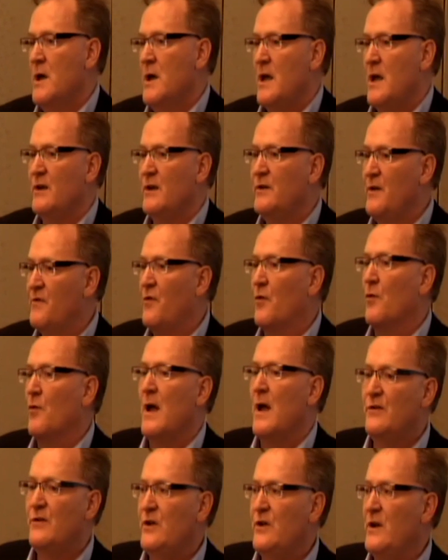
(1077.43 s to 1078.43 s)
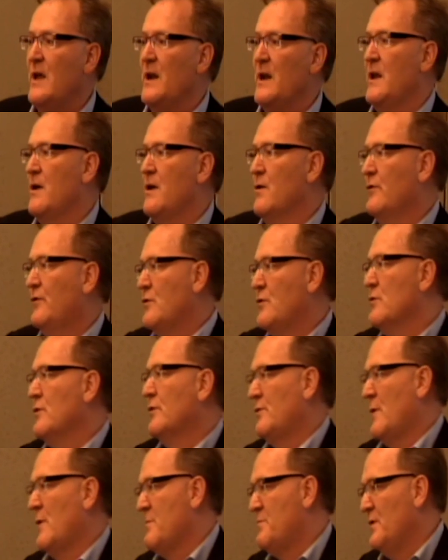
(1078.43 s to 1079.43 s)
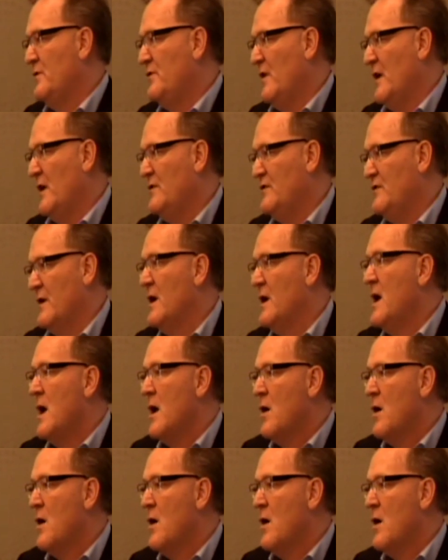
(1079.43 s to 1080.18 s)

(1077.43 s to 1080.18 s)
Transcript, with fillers: in differentiating your school's reputation